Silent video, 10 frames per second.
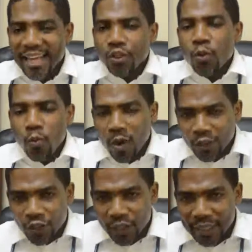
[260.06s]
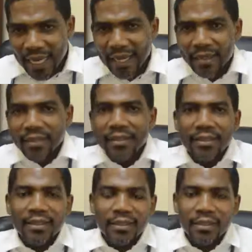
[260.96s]
and you watch your
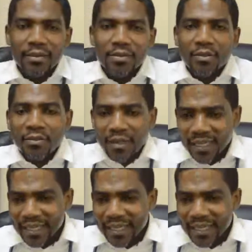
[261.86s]
diet in terms of